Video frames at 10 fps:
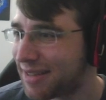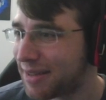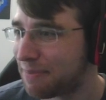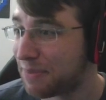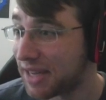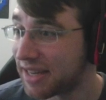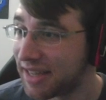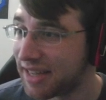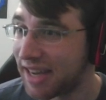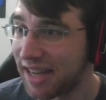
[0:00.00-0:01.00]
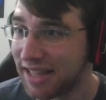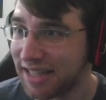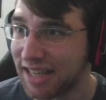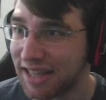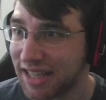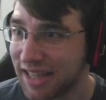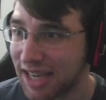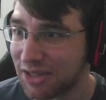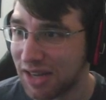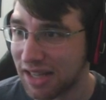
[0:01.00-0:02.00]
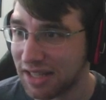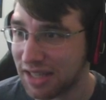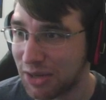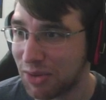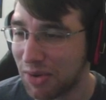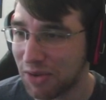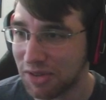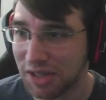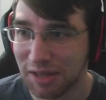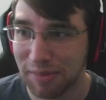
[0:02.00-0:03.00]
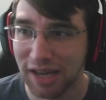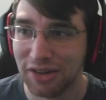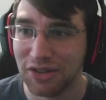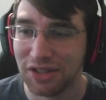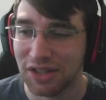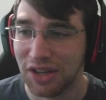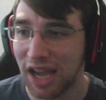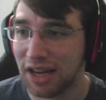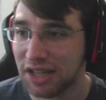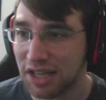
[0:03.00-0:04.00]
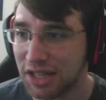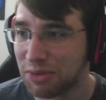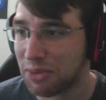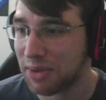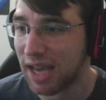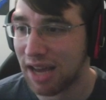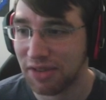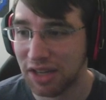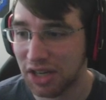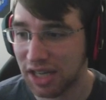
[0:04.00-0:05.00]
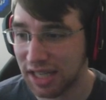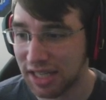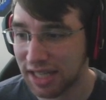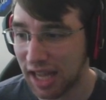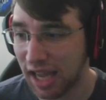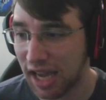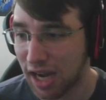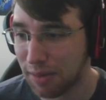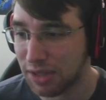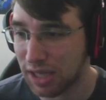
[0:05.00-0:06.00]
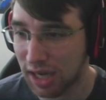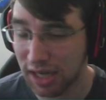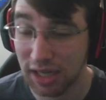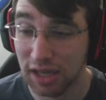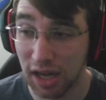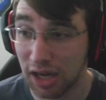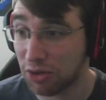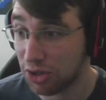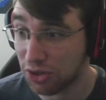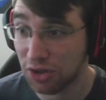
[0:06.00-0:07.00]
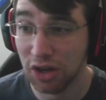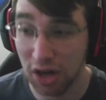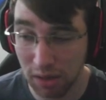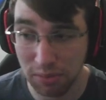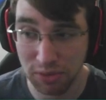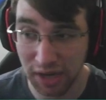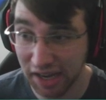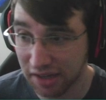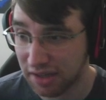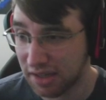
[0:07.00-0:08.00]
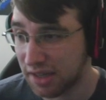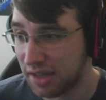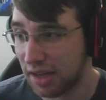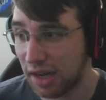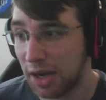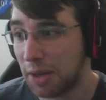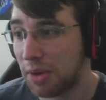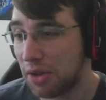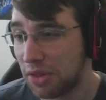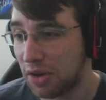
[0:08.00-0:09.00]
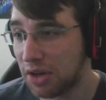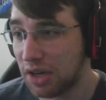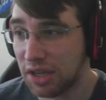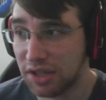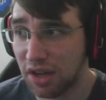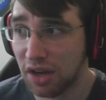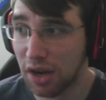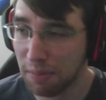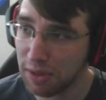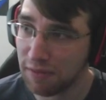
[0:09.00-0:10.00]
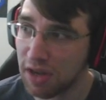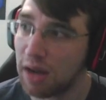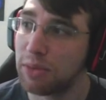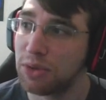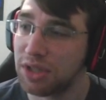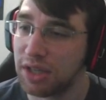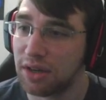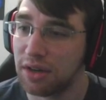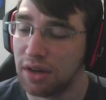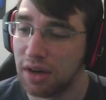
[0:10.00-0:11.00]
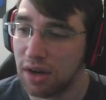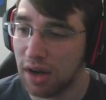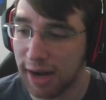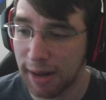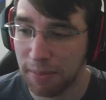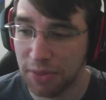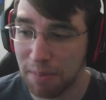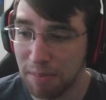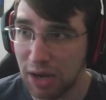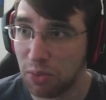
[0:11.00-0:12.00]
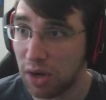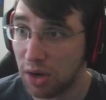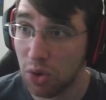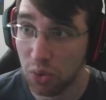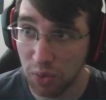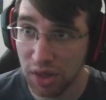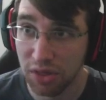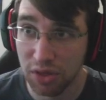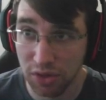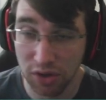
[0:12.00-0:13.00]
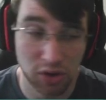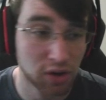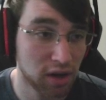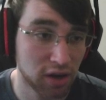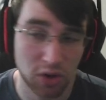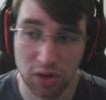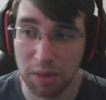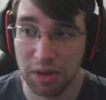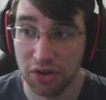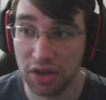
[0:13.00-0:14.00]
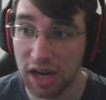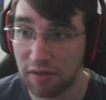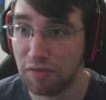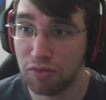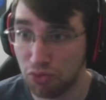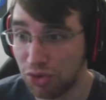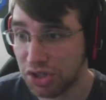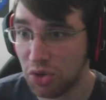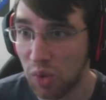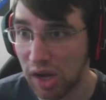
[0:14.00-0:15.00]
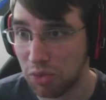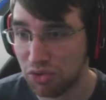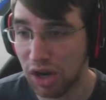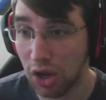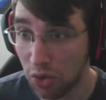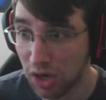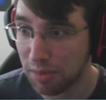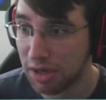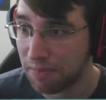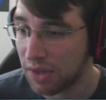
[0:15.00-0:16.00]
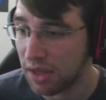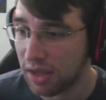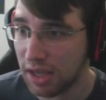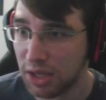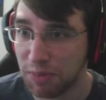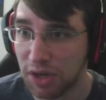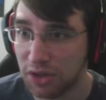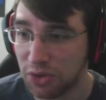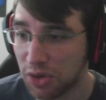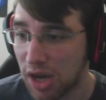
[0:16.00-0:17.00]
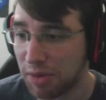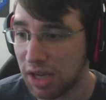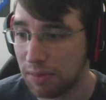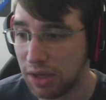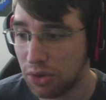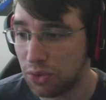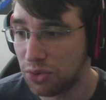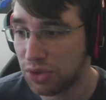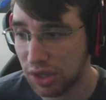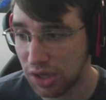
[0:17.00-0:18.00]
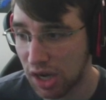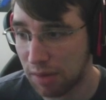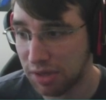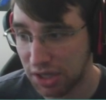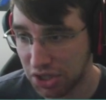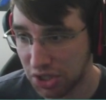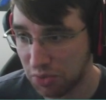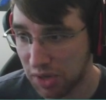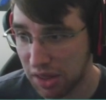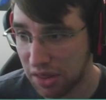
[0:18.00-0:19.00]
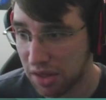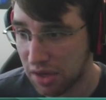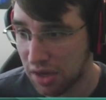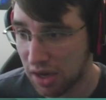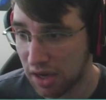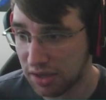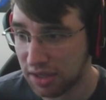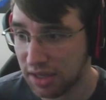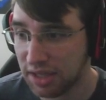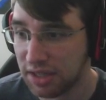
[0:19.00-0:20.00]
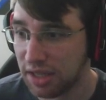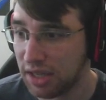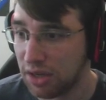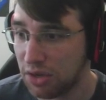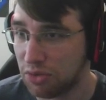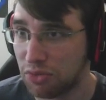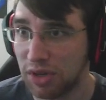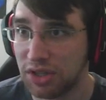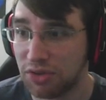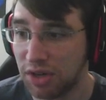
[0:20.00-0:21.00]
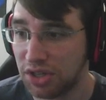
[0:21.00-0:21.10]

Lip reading: But let's take a look at the actual deck list here. We went over the commanders, and essentially what we have here is a Abzan creature combo deck. There is a couple of combos here The main one with the Kodama here, the kind of reason why we're running Kodama, is because Kodama can be used in combination with cEDH, Restoration